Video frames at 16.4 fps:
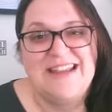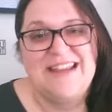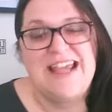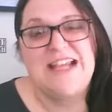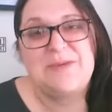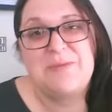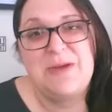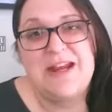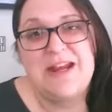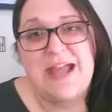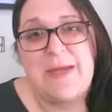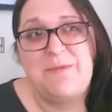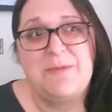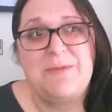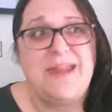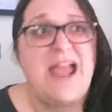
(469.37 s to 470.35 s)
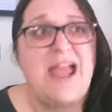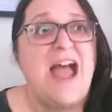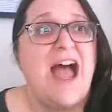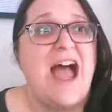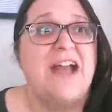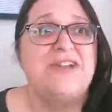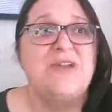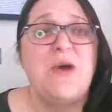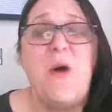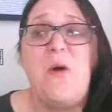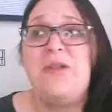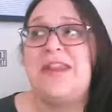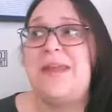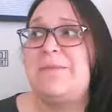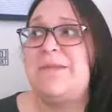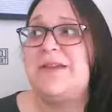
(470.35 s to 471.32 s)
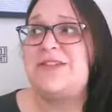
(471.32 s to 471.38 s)
Thanks for putting up with me. I
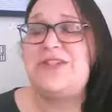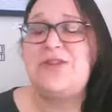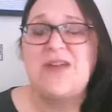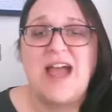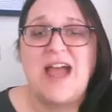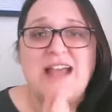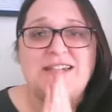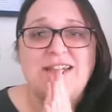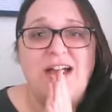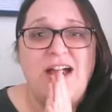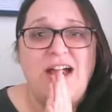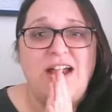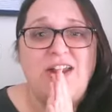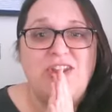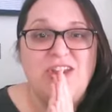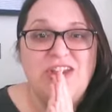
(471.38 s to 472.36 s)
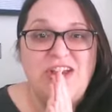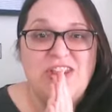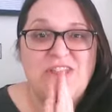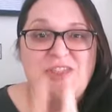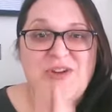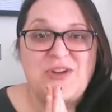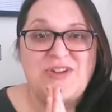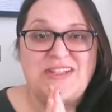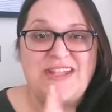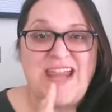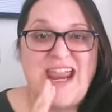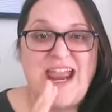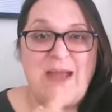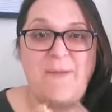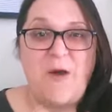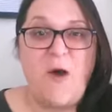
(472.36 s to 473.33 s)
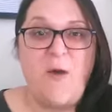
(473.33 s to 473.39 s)
totally missed you guys on Thursday.
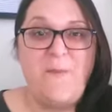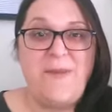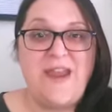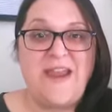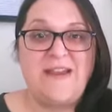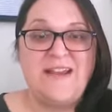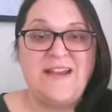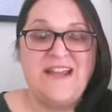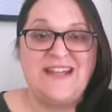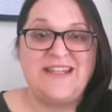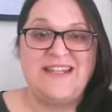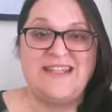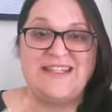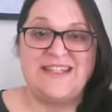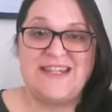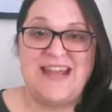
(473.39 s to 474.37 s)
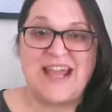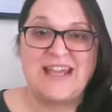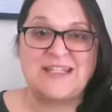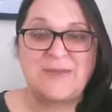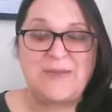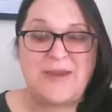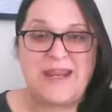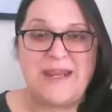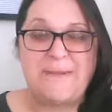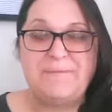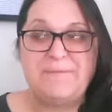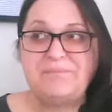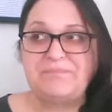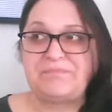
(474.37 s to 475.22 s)
I'm hoping this next week,